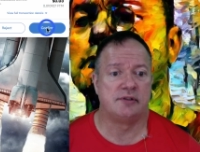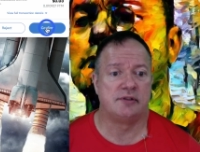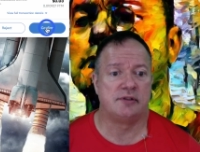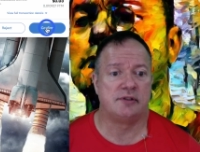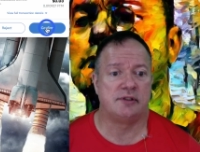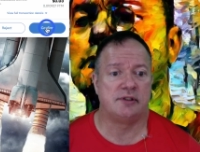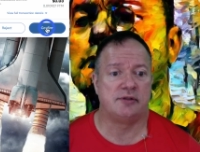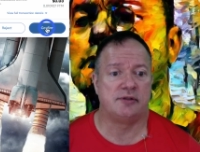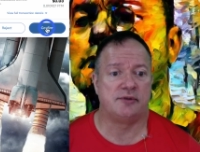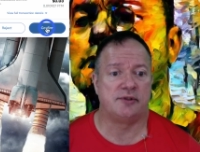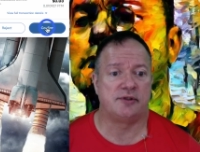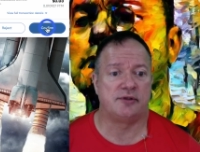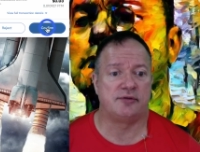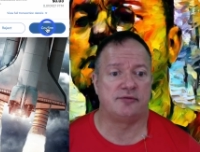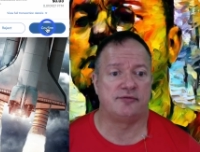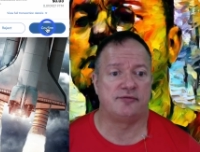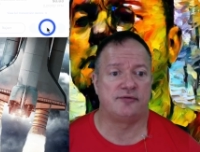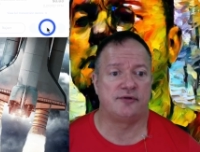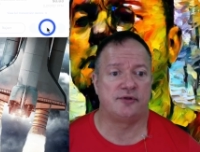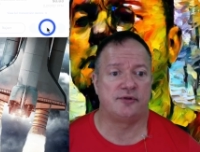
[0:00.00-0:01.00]
and we
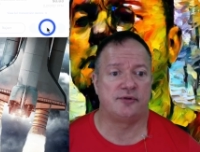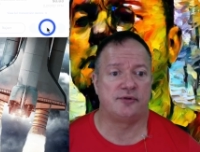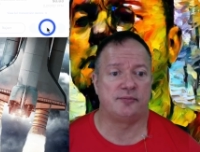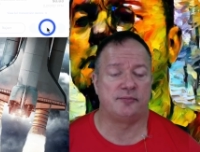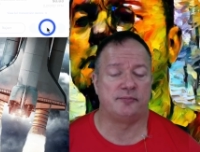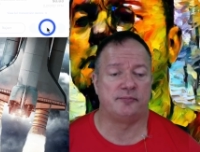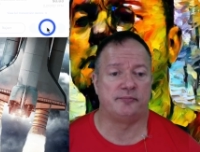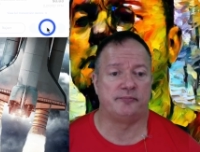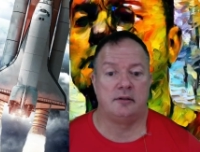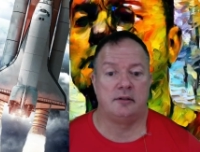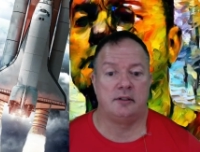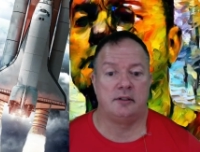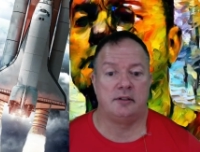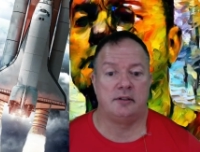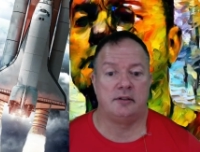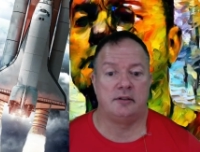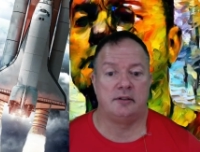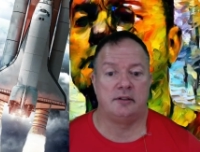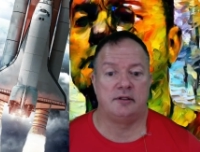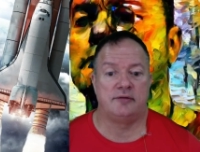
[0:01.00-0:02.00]
confirm,
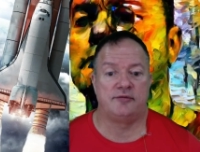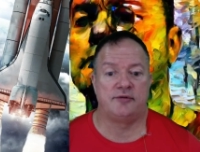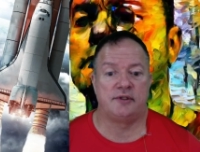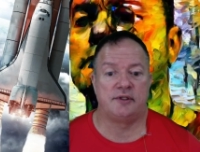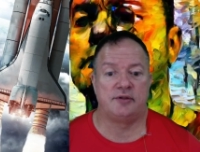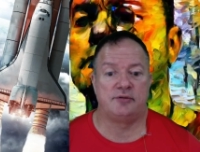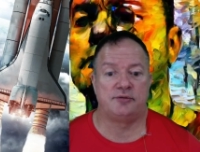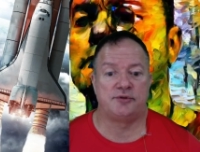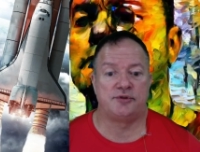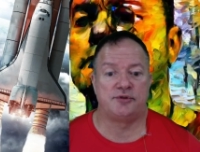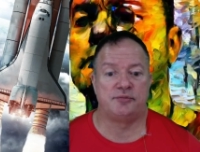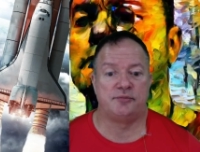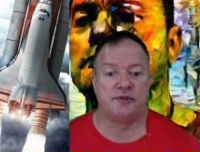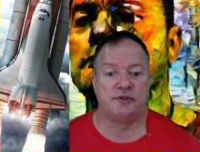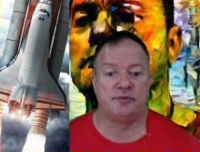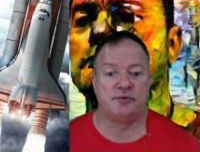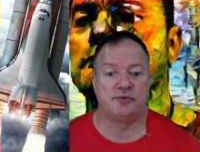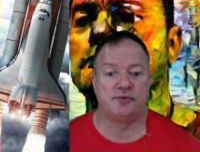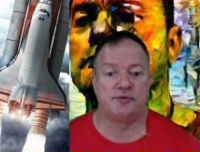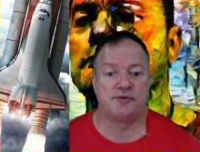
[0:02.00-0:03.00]
and after that we should be
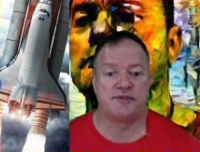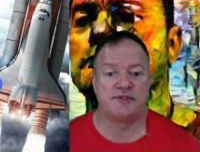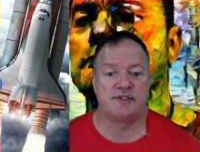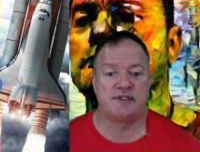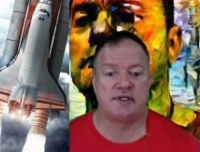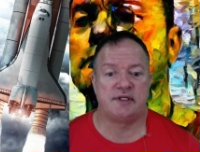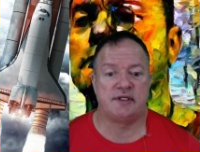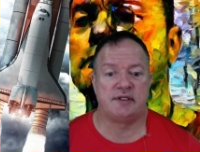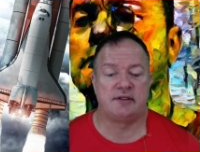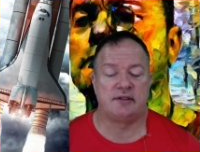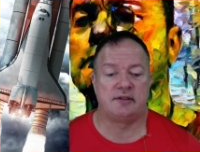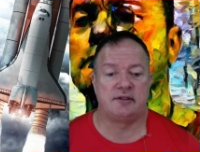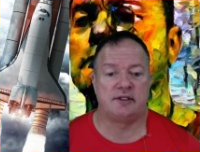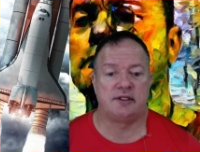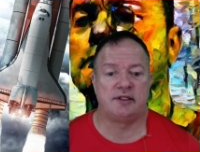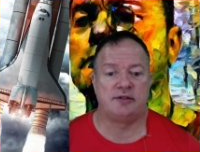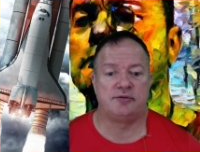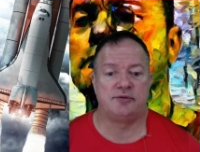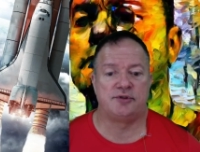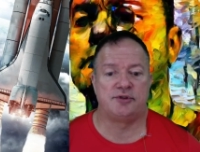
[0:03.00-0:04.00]
able to stake. And
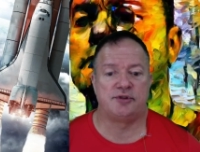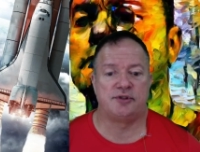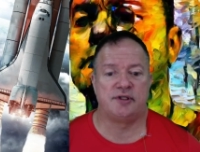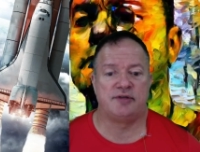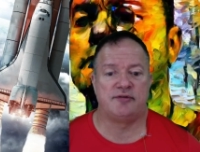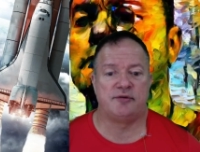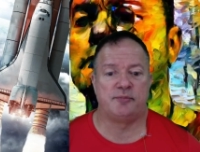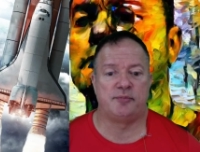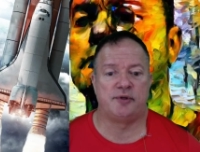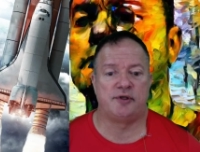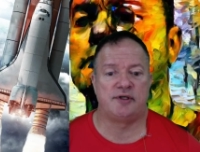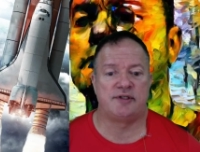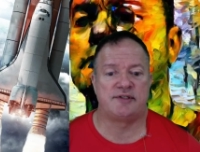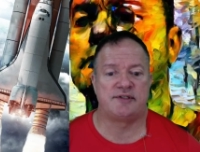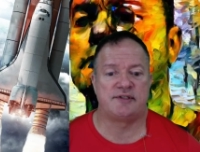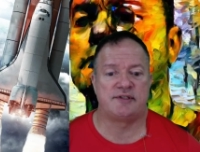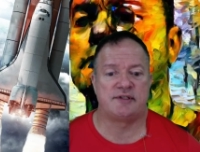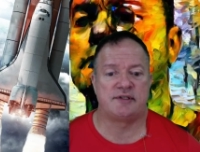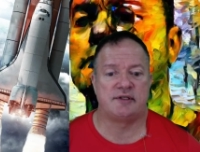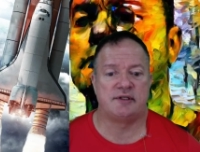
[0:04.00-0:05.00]
again, we should have a
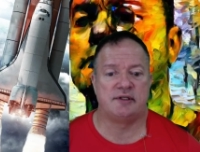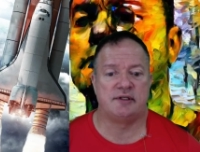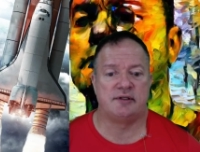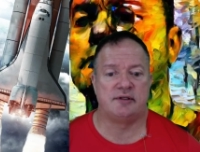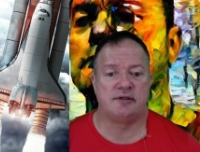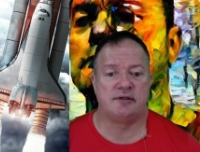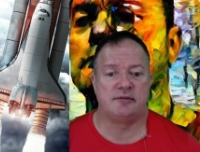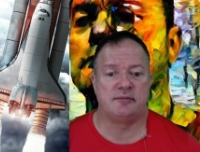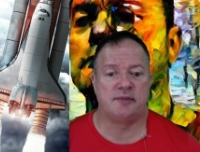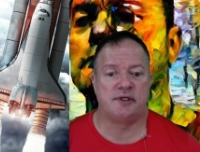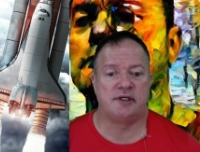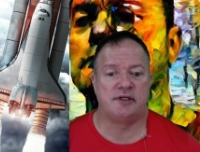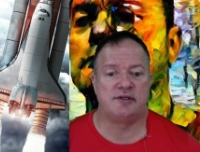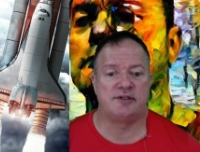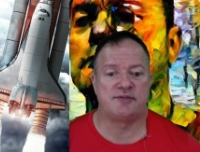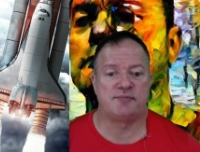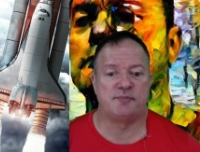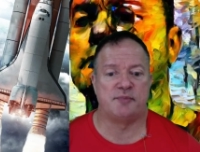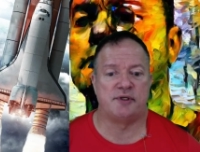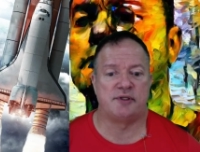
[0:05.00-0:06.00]
plus and a
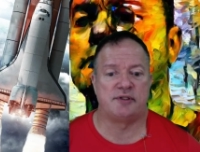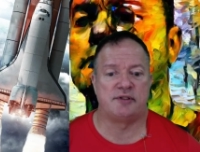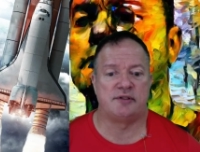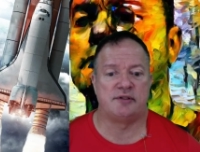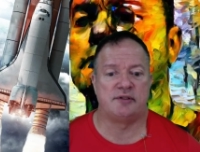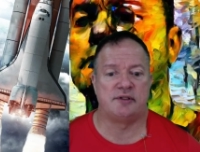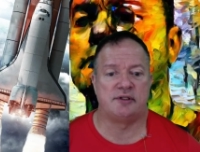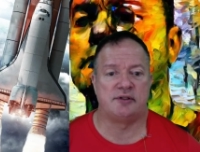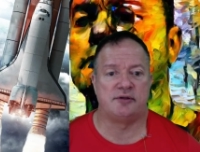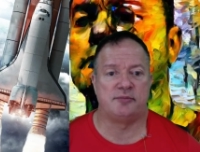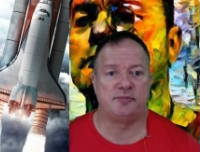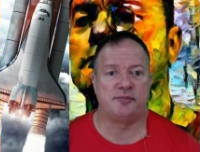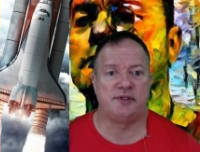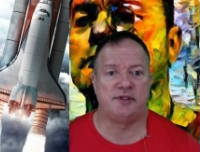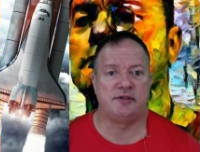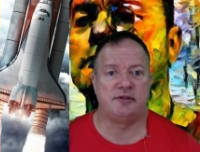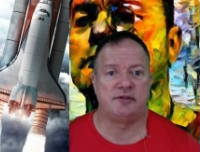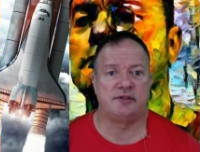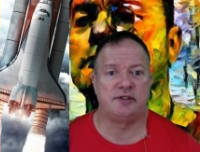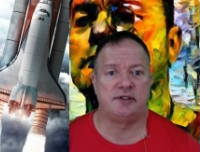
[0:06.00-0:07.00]
minus button that
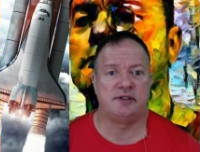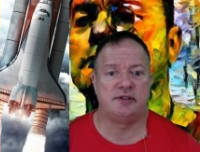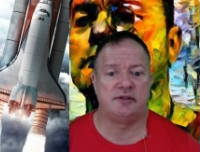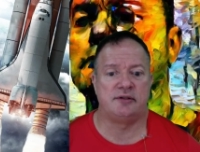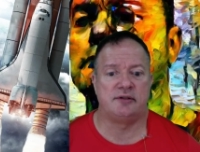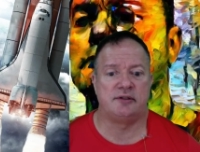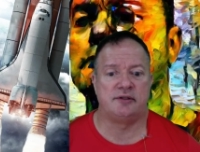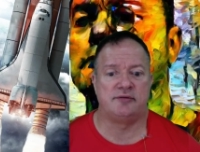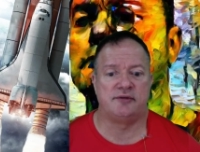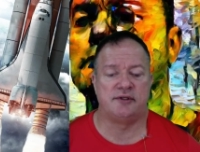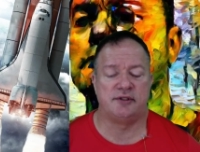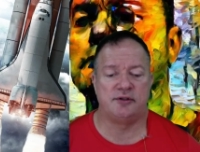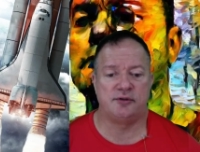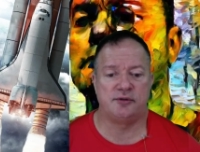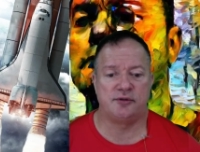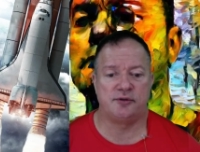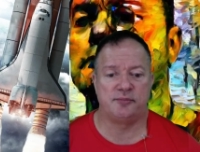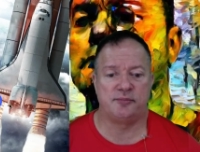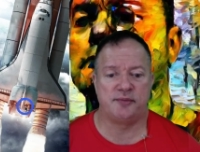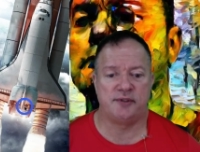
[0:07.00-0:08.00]
appear here, and if they
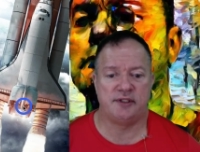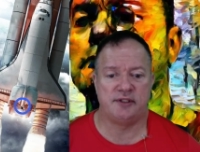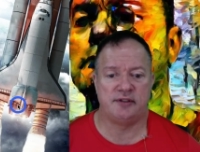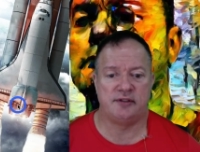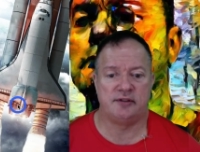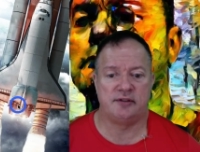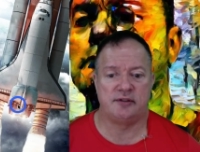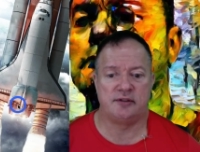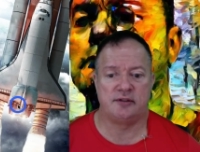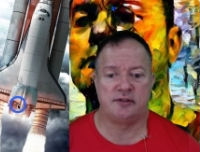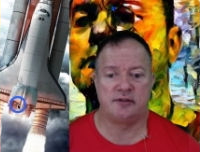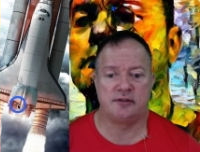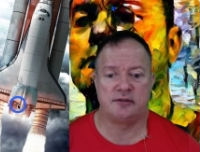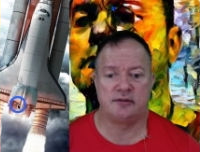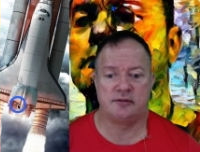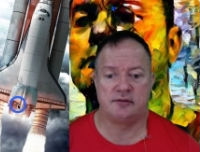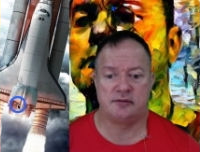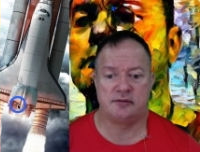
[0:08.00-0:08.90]
don't appear,